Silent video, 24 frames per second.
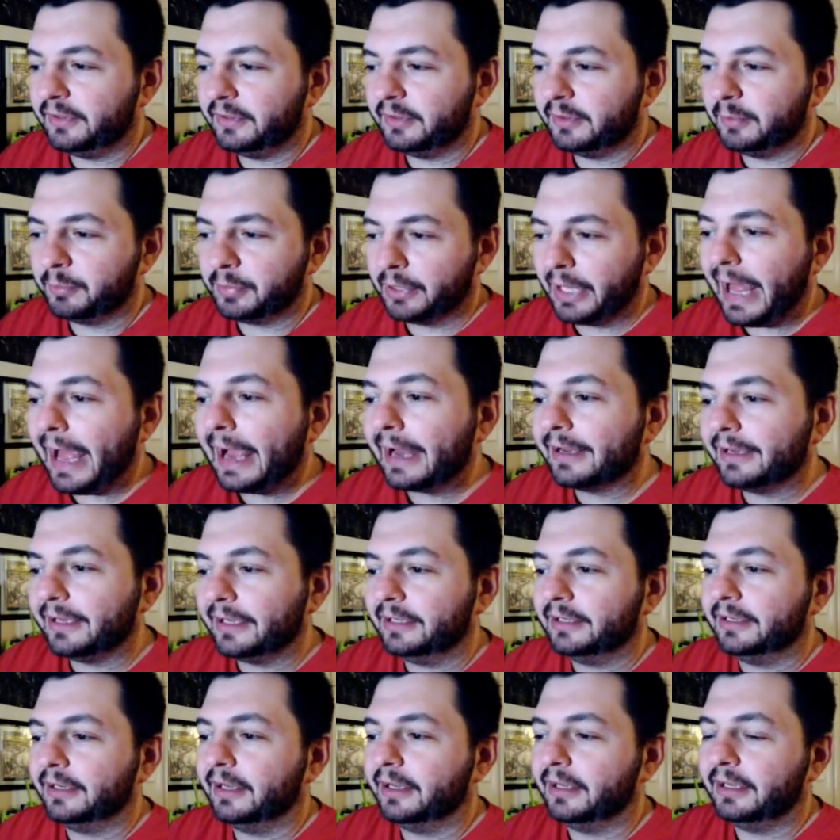the black in
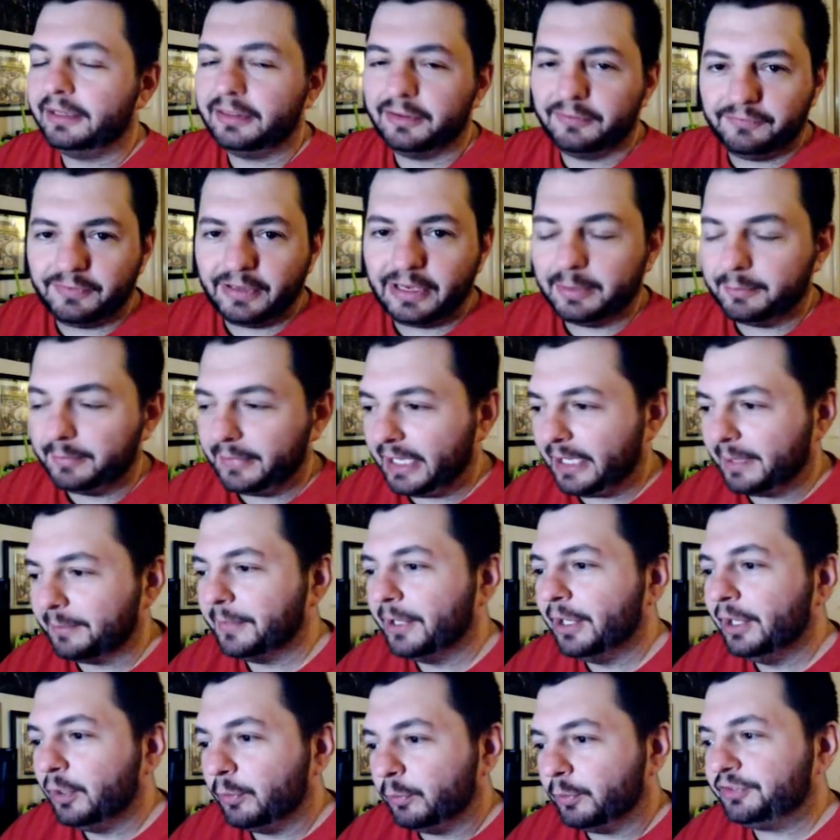the, in the venom name
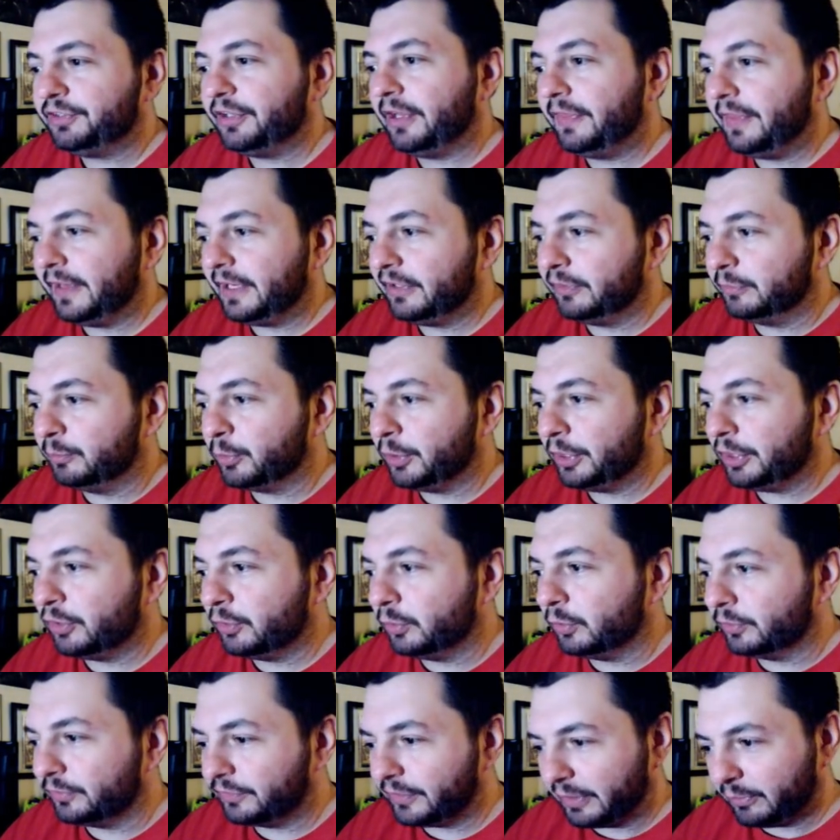which i think is pretty cool
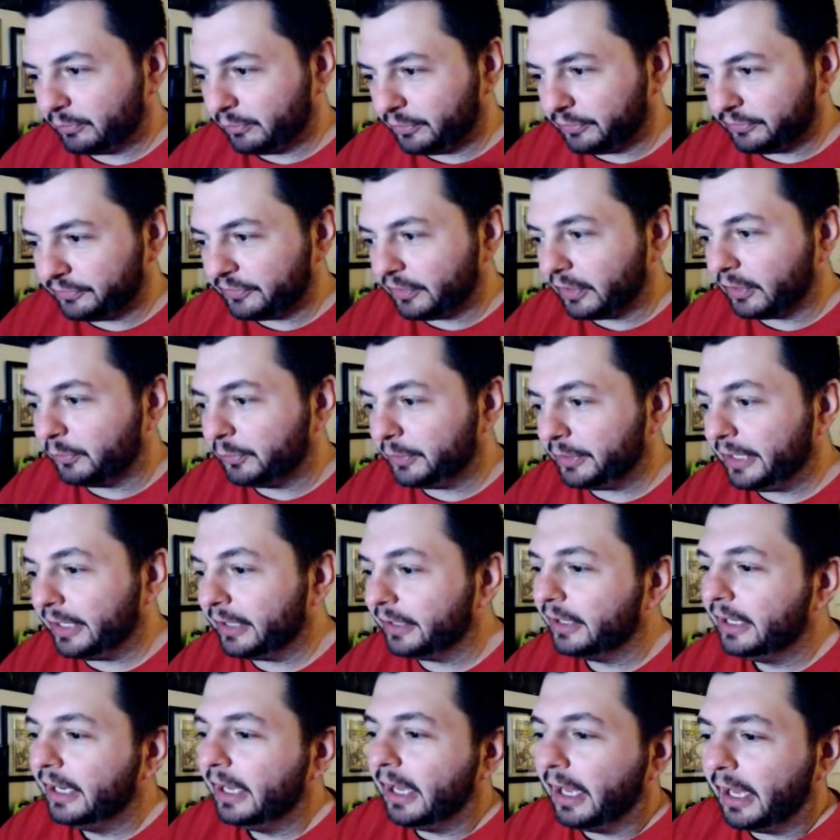it's like real subtle in there
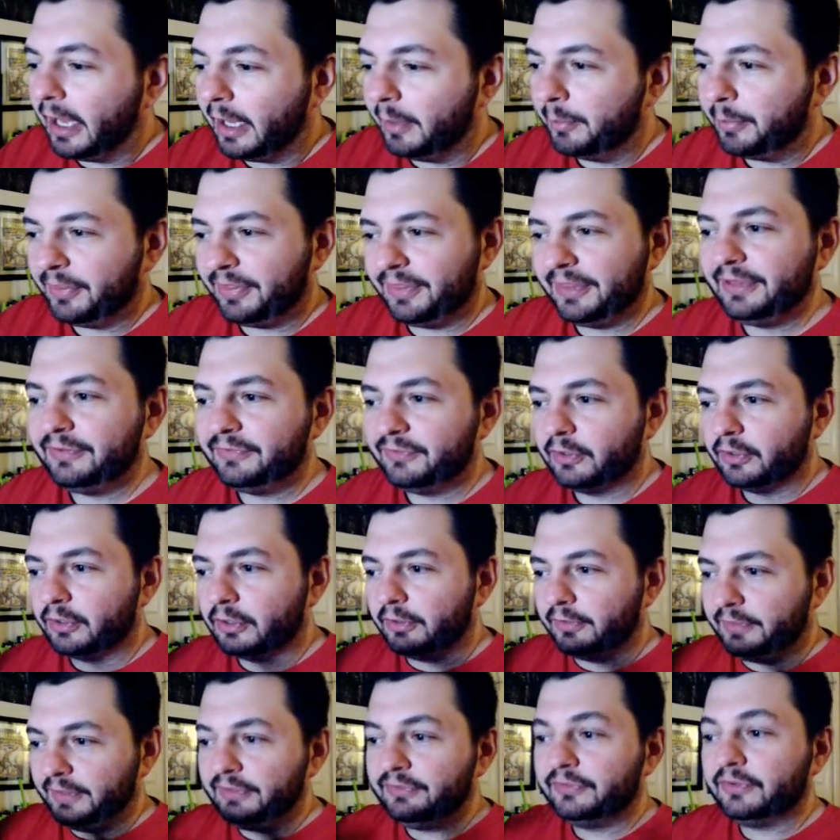uh, but these are
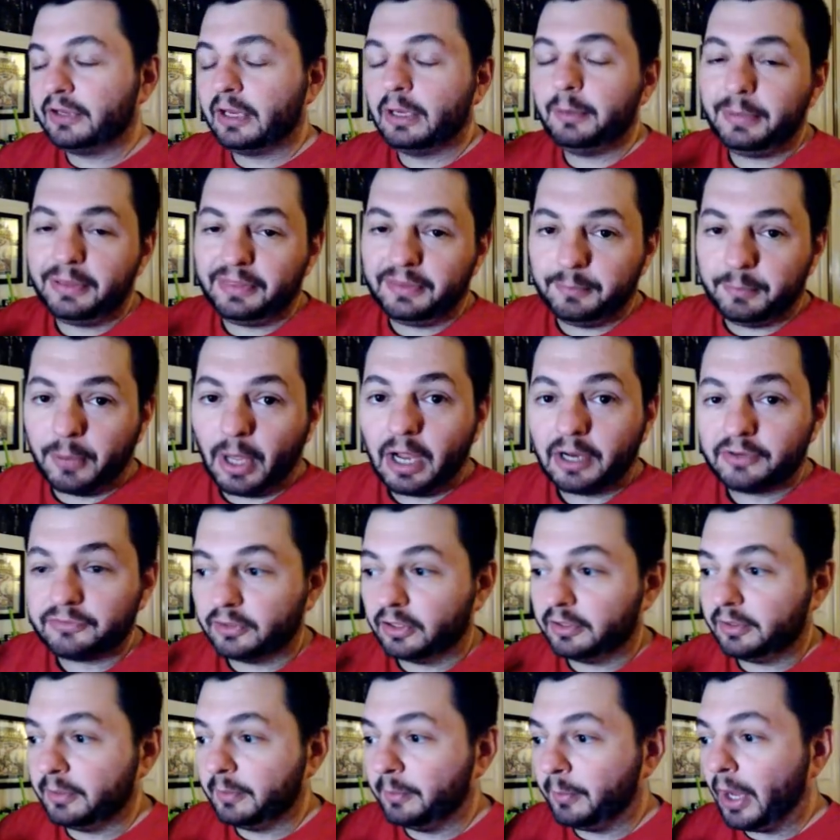these are going to be the box art
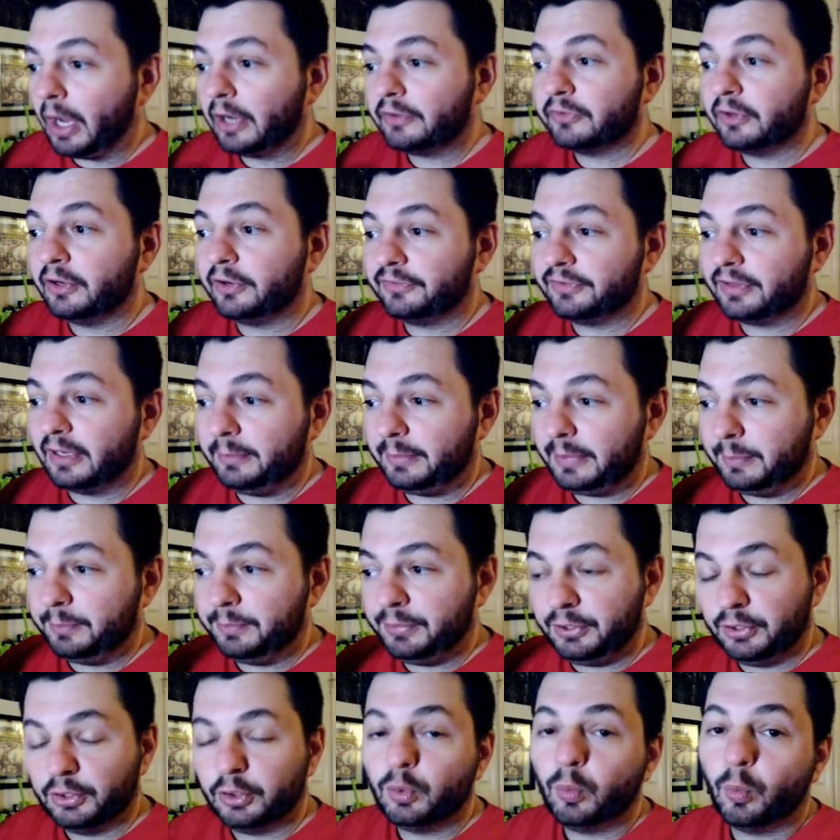the box art is going to be
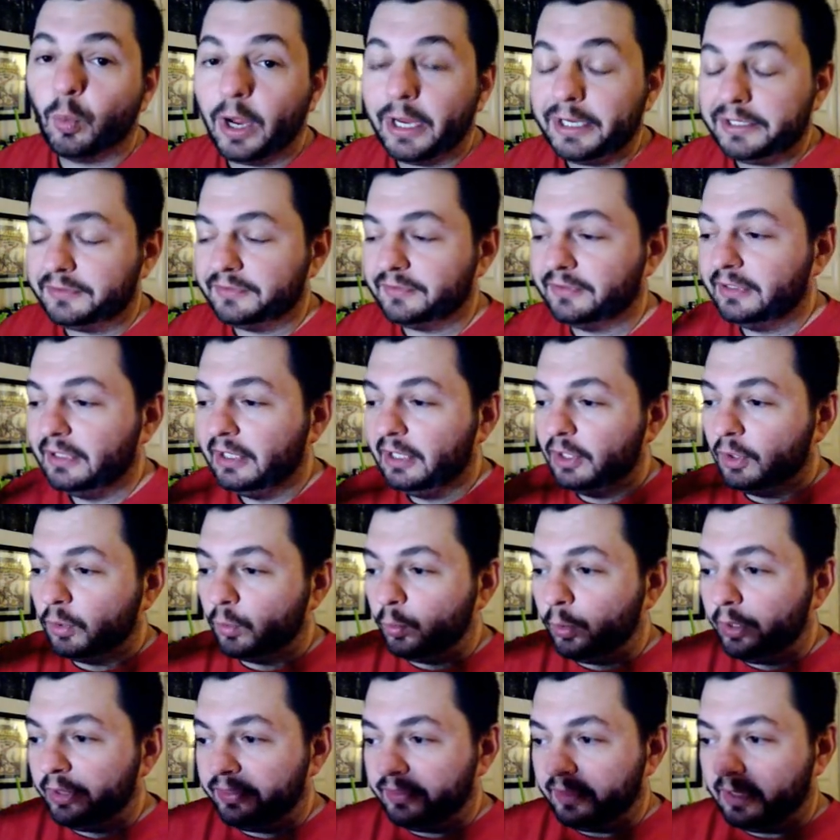pure white
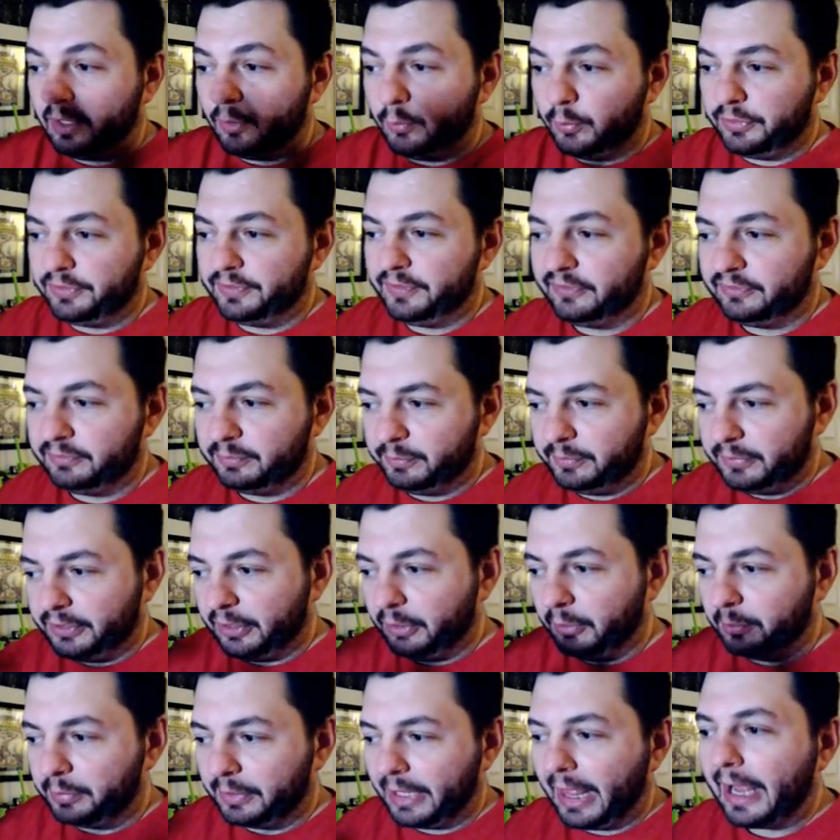with uh, with this you know
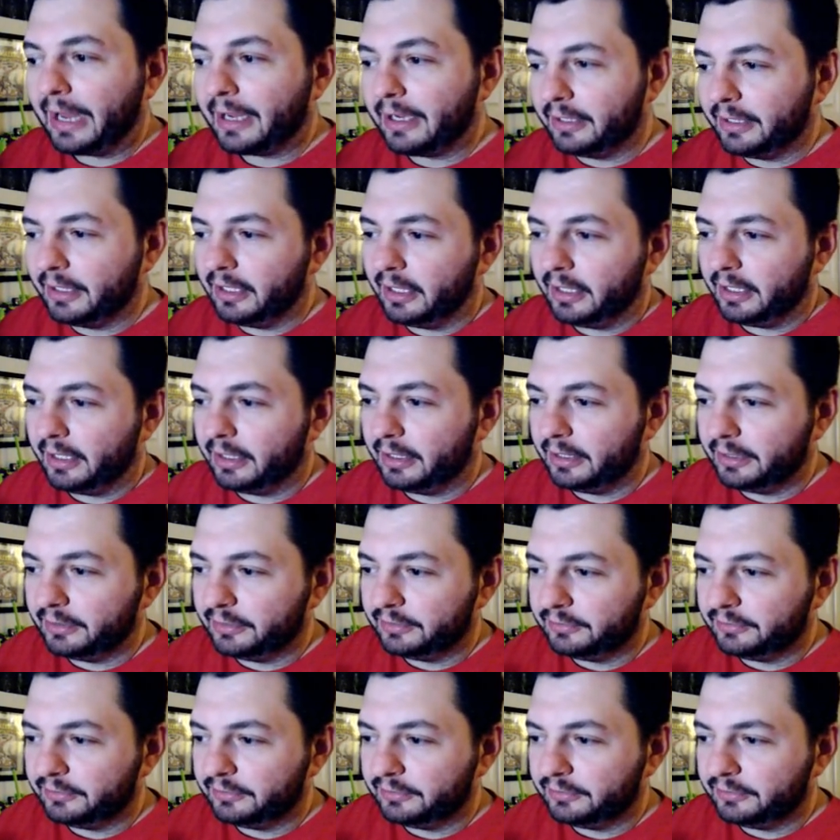black uh,